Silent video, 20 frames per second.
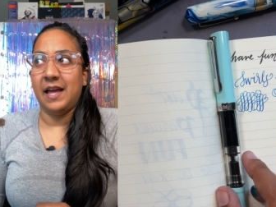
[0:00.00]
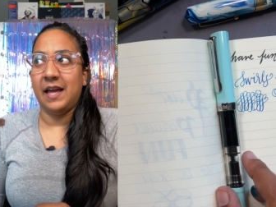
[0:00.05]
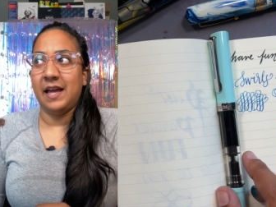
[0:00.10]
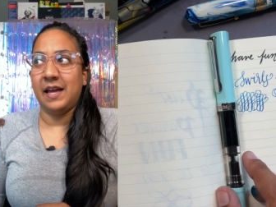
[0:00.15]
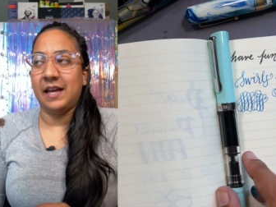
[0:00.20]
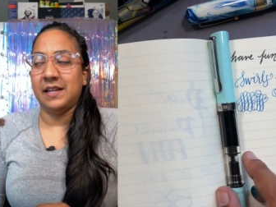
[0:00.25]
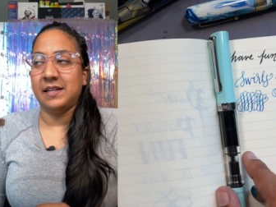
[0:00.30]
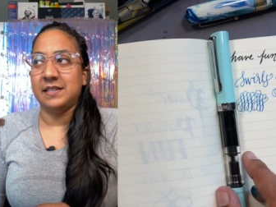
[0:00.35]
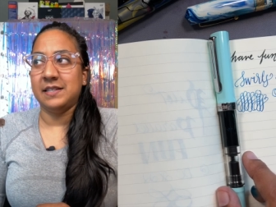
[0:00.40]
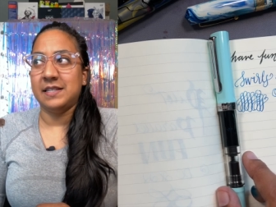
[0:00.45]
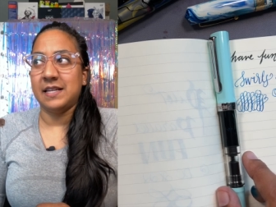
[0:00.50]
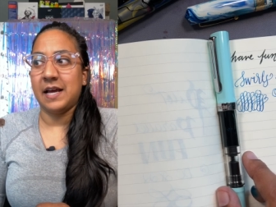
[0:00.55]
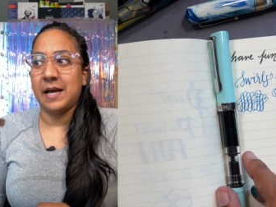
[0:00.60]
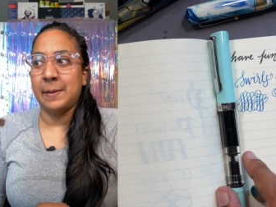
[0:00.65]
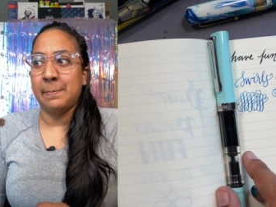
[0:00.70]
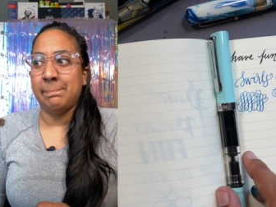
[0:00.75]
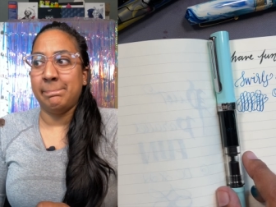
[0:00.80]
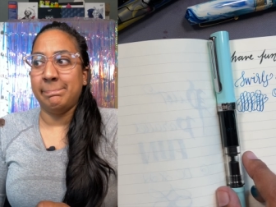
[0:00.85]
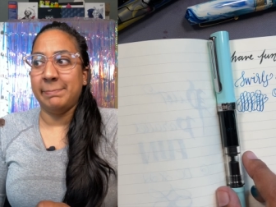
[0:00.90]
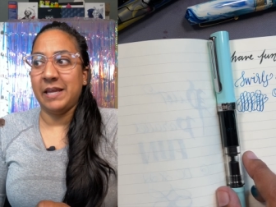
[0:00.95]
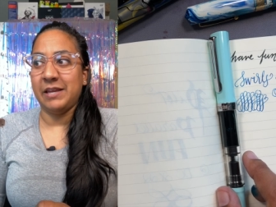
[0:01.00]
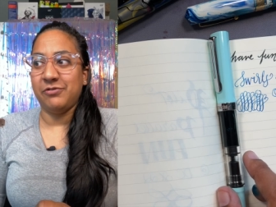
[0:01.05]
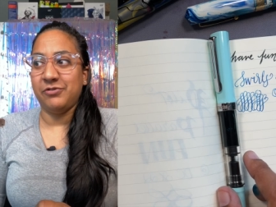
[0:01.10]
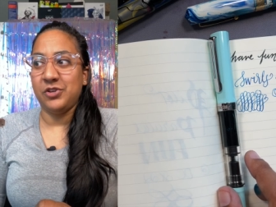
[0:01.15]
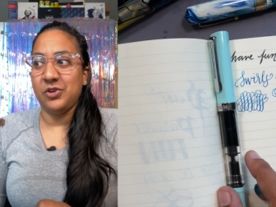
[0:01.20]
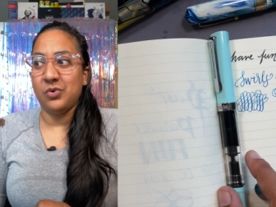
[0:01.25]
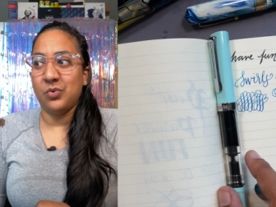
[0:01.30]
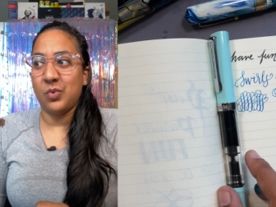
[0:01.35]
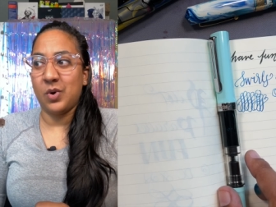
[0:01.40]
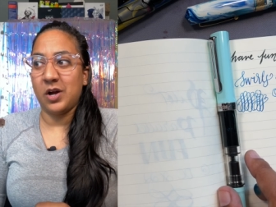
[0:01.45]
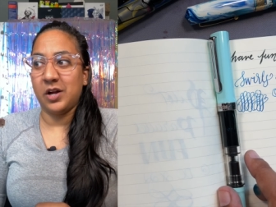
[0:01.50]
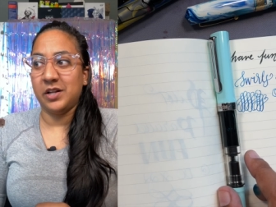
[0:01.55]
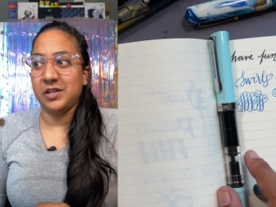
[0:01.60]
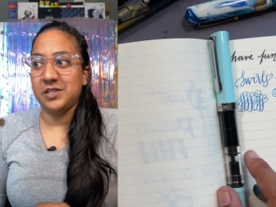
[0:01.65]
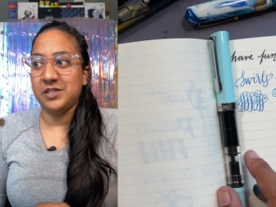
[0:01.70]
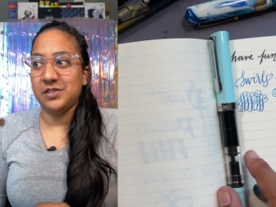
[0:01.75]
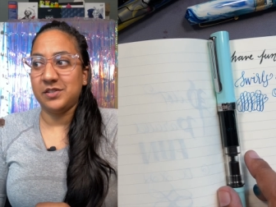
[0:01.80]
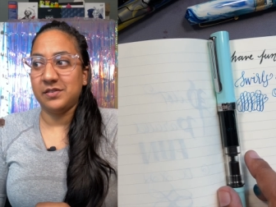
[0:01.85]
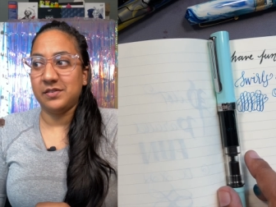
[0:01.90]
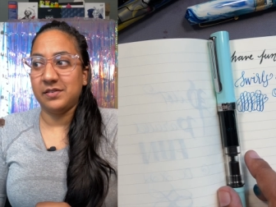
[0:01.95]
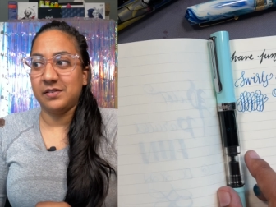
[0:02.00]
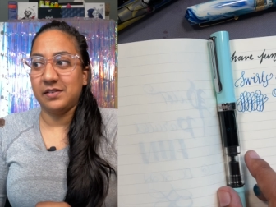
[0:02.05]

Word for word: And if you want,